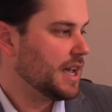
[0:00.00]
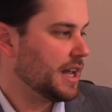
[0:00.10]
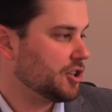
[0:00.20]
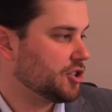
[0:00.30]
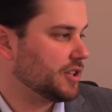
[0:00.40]

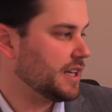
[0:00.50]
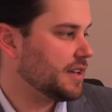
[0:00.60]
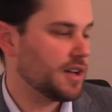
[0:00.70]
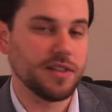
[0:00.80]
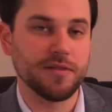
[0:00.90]

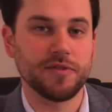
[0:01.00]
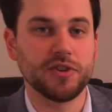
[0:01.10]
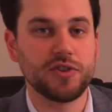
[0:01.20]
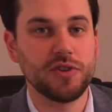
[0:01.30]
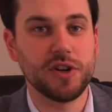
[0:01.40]
Initially, in the
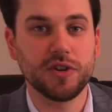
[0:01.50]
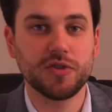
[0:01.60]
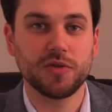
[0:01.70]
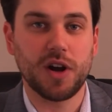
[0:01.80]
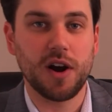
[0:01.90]
first 2
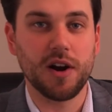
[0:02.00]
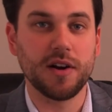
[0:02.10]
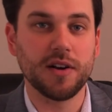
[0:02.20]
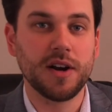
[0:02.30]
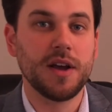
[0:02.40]
years,
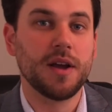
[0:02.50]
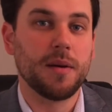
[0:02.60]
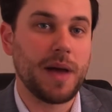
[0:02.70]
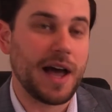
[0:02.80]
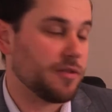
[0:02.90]
our
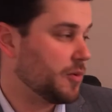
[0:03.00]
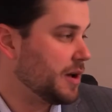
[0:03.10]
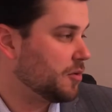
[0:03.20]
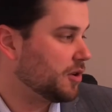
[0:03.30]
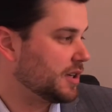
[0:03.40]
pathway
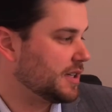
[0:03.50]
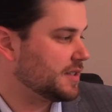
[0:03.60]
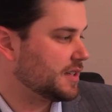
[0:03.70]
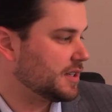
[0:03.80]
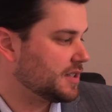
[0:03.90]
will
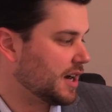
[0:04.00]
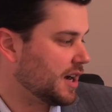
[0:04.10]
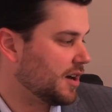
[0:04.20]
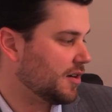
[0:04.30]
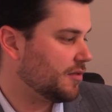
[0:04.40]
consist
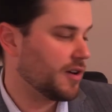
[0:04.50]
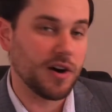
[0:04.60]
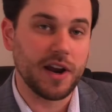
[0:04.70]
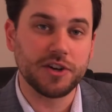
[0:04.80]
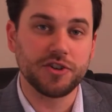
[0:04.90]
of
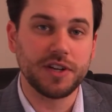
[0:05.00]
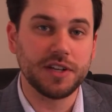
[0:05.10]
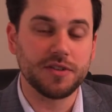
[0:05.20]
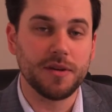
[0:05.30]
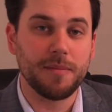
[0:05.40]
our entry
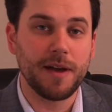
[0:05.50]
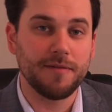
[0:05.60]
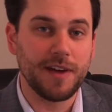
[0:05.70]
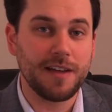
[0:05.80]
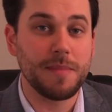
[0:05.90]
into the
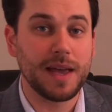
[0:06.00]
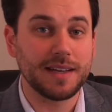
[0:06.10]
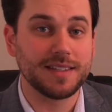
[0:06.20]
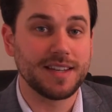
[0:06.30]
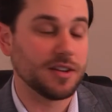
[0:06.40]
vet
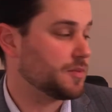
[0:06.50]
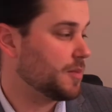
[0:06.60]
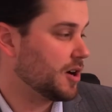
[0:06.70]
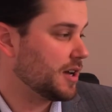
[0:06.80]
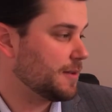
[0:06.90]
med sales
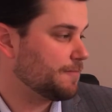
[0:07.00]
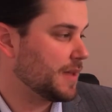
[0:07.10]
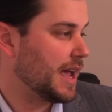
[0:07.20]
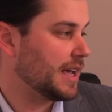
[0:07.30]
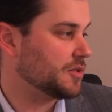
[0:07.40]
market
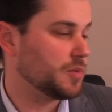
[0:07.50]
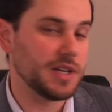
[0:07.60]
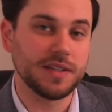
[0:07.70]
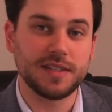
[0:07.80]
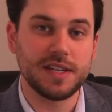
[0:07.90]
as
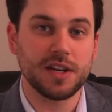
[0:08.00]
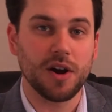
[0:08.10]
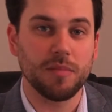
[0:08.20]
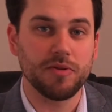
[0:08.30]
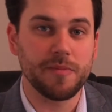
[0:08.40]
we seek
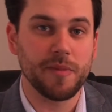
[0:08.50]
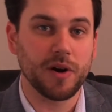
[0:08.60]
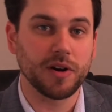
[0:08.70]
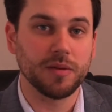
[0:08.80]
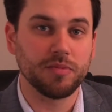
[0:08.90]
our
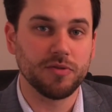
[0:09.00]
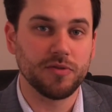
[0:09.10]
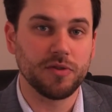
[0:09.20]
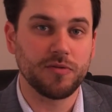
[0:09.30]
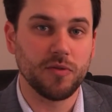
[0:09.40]
pre-market
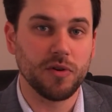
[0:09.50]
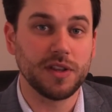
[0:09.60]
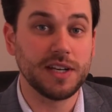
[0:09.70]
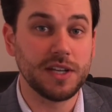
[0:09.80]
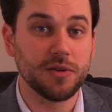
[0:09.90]
approval for the
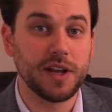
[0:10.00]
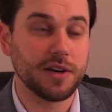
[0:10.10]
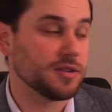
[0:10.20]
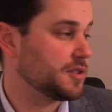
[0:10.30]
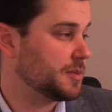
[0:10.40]

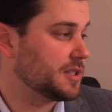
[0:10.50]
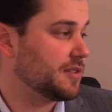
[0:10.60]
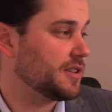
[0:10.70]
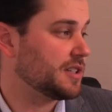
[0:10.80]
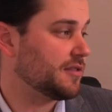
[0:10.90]
neonatal
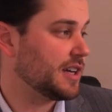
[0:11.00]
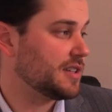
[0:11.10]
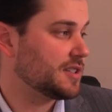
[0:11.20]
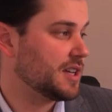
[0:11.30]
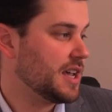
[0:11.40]
specific
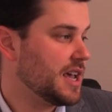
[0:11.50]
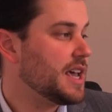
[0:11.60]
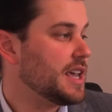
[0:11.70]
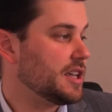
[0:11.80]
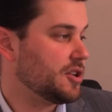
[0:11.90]
device.
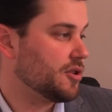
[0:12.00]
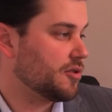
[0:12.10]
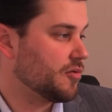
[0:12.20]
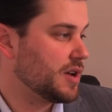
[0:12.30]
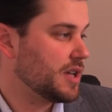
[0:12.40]
In year
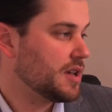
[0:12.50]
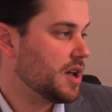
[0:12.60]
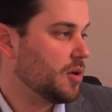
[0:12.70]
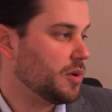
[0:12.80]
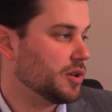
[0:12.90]
3,
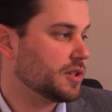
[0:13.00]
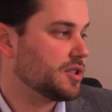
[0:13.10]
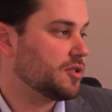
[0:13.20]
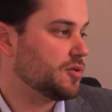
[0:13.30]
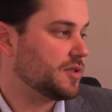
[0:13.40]
we look
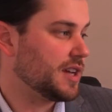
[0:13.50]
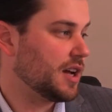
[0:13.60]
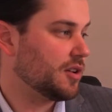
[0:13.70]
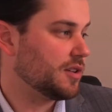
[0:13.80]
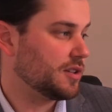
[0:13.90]
to
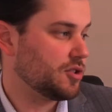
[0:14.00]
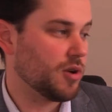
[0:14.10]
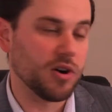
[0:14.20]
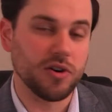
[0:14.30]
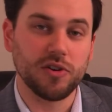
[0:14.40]
sell to
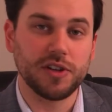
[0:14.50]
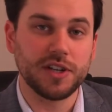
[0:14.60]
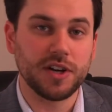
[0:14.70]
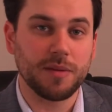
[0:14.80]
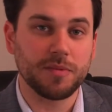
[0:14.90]
our early
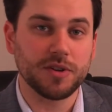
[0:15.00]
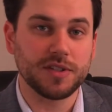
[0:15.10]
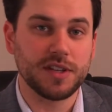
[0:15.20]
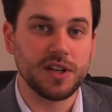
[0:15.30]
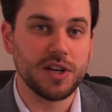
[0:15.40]

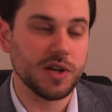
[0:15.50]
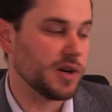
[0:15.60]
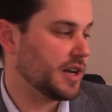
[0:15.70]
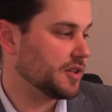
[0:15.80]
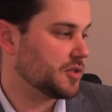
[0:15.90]
adopters in the
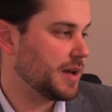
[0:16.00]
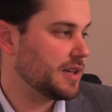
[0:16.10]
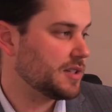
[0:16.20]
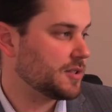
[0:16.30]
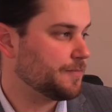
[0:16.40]
neonatal
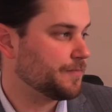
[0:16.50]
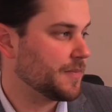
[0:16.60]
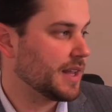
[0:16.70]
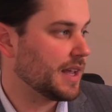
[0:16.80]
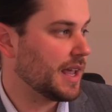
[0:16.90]
space.
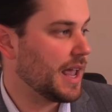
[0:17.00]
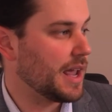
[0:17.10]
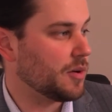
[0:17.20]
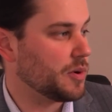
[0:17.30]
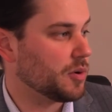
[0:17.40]

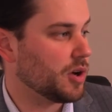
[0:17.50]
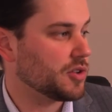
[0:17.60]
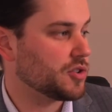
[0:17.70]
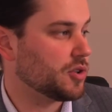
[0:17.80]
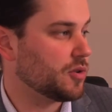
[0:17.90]
And we will
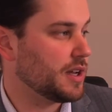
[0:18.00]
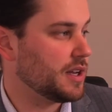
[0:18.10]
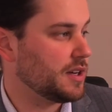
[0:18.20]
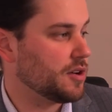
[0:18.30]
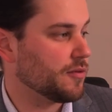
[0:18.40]
also,
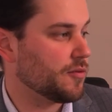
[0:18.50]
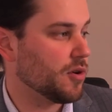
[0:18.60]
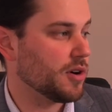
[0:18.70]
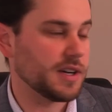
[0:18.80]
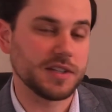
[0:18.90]
in year
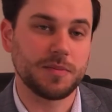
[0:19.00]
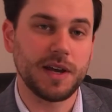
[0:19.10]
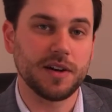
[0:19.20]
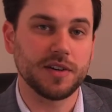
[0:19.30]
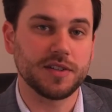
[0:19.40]
4,
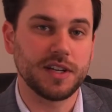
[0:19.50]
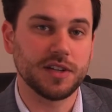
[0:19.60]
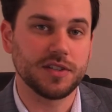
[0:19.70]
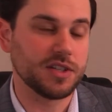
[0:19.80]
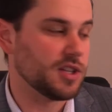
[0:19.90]
expand our
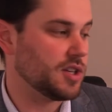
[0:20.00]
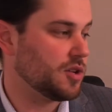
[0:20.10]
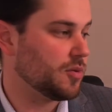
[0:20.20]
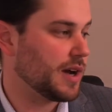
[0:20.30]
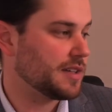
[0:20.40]
sales into the
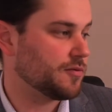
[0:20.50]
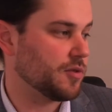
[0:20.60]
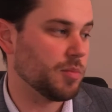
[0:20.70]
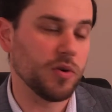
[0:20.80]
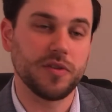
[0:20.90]
US for
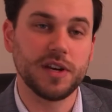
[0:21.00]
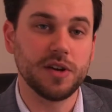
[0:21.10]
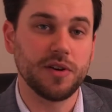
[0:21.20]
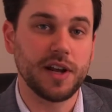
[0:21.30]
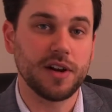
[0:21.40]
both the
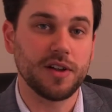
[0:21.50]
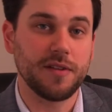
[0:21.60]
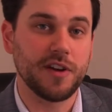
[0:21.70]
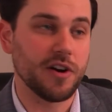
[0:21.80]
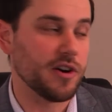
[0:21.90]
neonatal
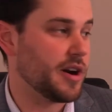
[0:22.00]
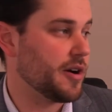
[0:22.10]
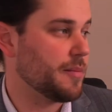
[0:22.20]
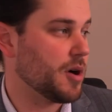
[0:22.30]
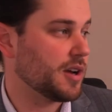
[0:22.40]
and
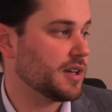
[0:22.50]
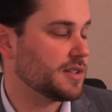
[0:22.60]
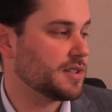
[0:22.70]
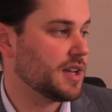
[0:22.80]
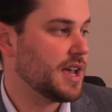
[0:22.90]
veterinary
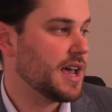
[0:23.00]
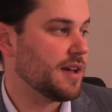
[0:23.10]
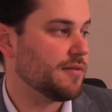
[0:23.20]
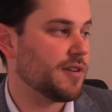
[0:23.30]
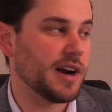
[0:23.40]
markets.
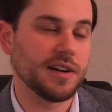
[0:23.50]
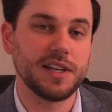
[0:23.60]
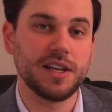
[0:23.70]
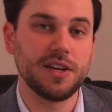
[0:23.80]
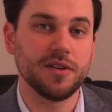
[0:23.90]
And
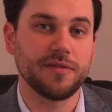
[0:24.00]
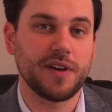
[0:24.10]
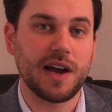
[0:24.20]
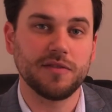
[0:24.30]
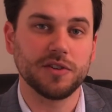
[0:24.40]
finally, in year
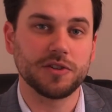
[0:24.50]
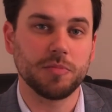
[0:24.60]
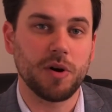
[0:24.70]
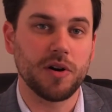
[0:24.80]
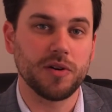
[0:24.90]
5, look to
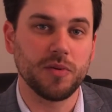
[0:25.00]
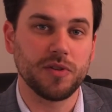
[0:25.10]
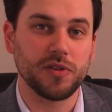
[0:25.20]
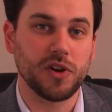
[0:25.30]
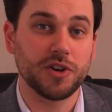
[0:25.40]
partner with
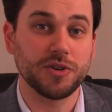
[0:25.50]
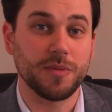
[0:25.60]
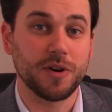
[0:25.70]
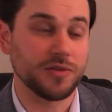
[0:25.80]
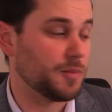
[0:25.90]
a larger
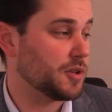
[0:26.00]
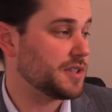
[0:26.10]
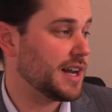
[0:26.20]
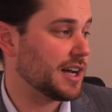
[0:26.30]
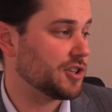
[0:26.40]

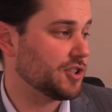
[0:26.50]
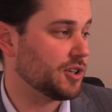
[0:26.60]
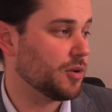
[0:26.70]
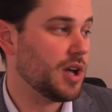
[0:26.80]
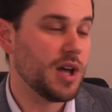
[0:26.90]
multinational